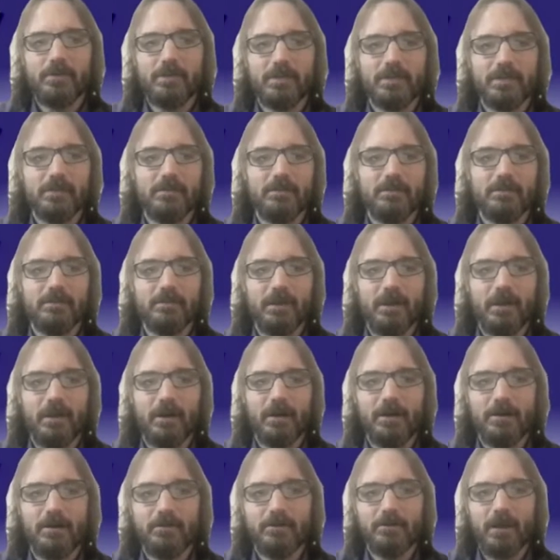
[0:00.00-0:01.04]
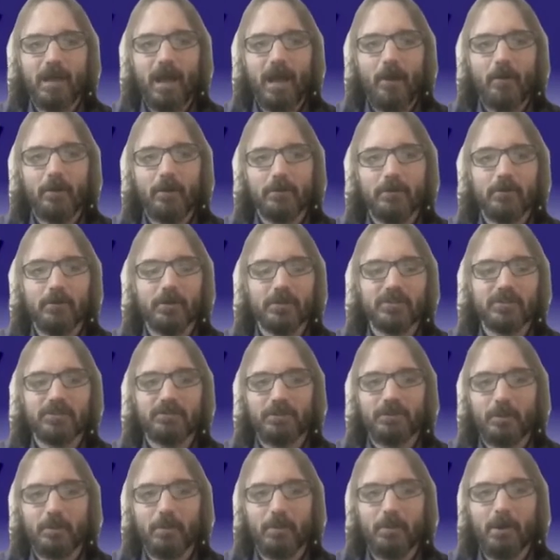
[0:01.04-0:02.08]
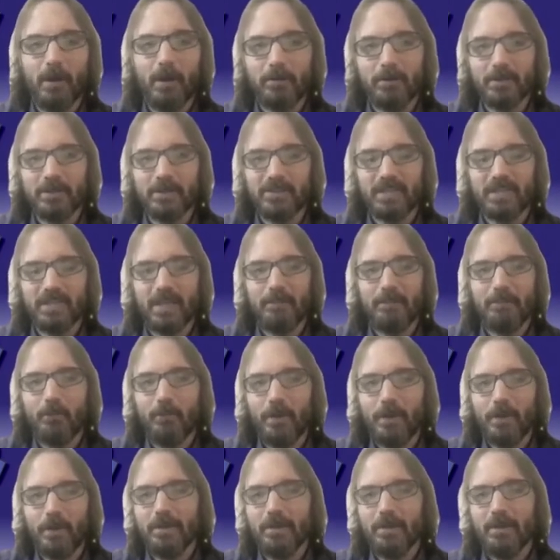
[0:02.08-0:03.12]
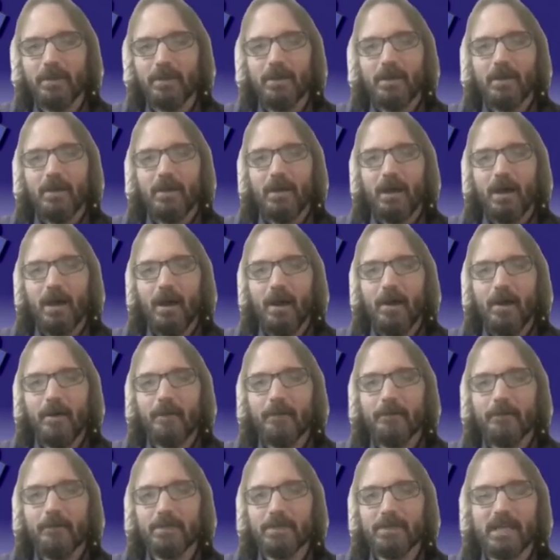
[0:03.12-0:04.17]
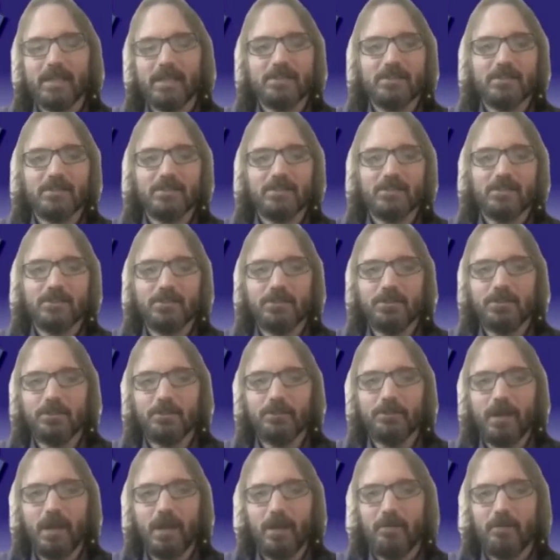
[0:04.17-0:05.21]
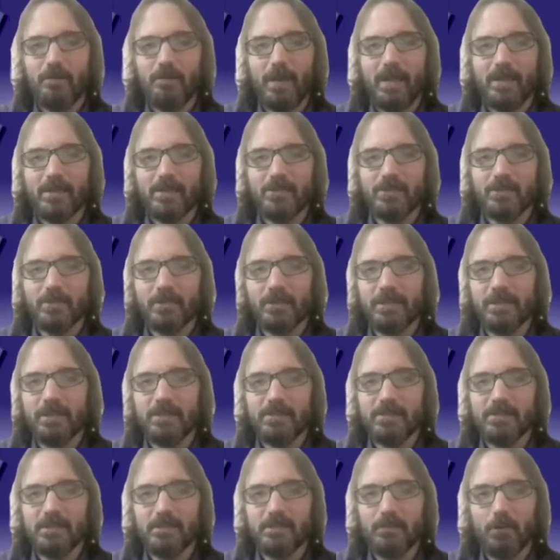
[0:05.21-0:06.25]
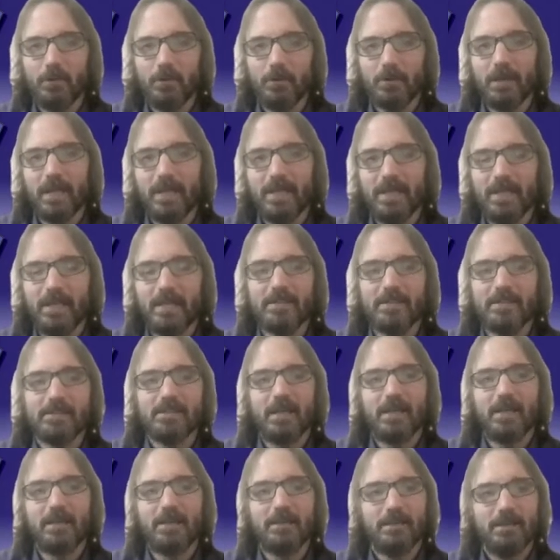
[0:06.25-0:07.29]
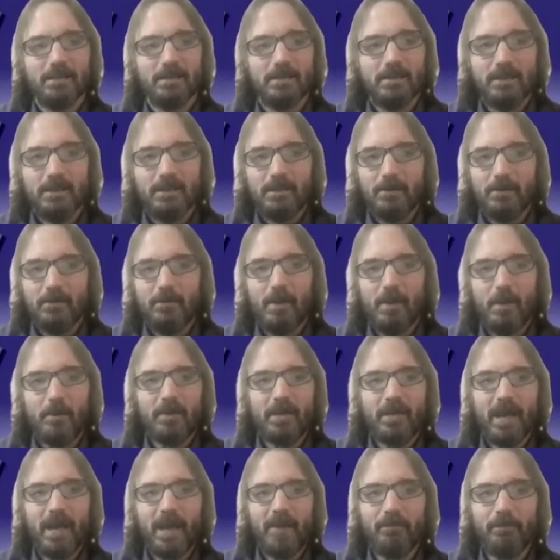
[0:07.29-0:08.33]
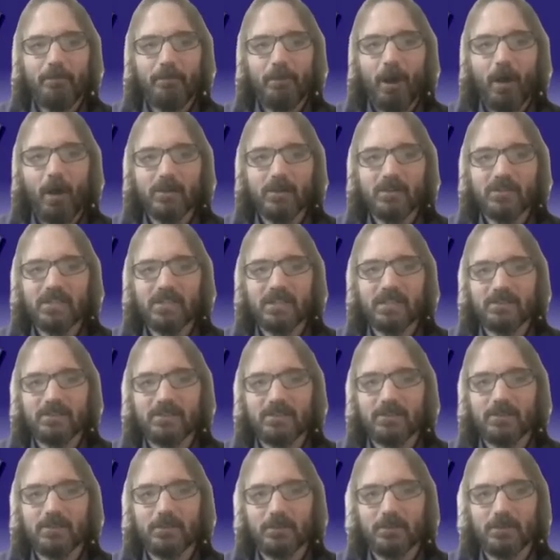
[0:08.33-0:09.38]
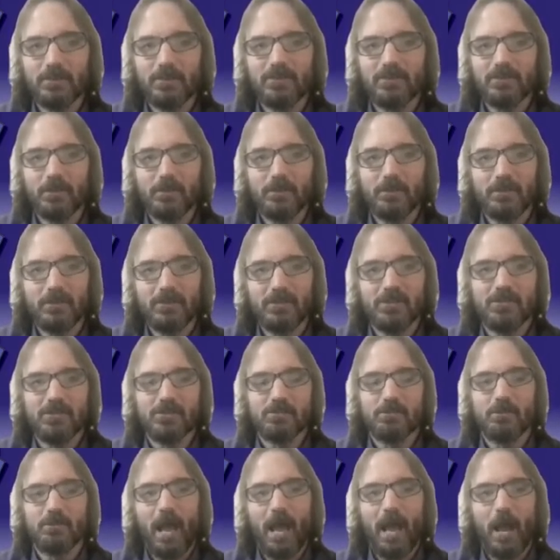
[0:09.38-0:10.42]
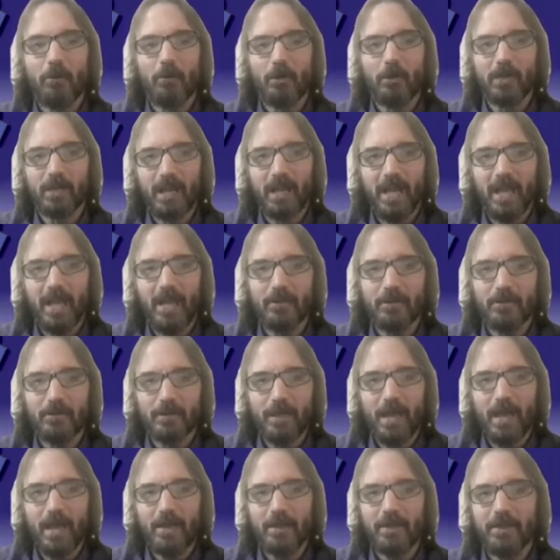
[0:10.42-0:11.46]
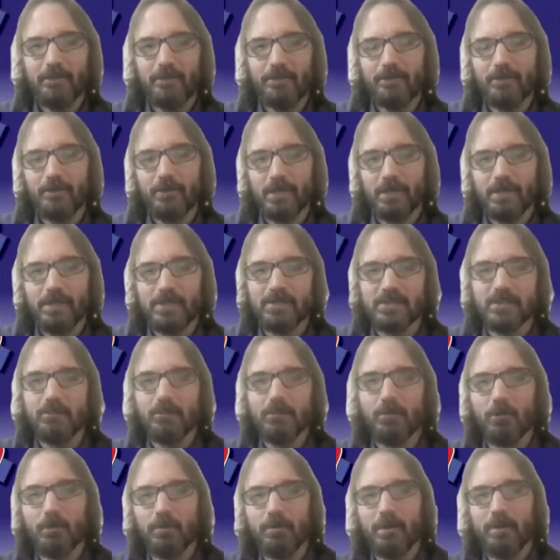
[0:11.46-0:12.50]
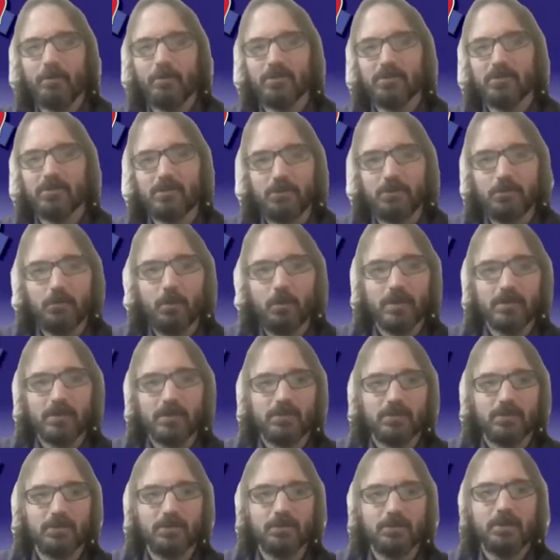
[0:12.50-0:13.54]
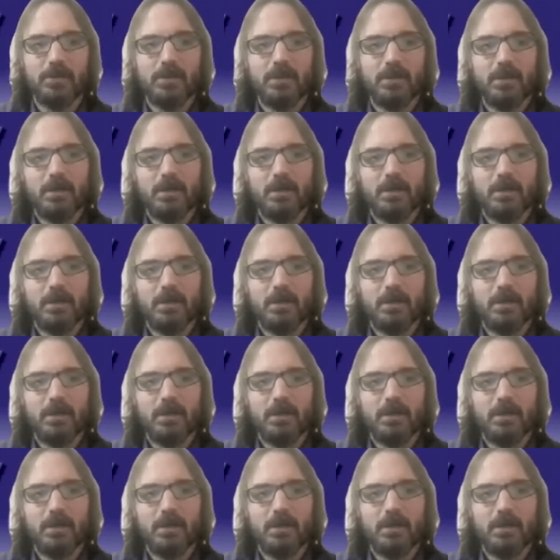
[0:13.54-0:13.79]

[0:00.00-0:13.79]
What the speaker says: can, how it looks from a public standpoint. But that's a decision you've got to make as your ESD board. Like Ken said, remember to have a policy instituted. So this is how we're going to handle that if your ESD board members do want to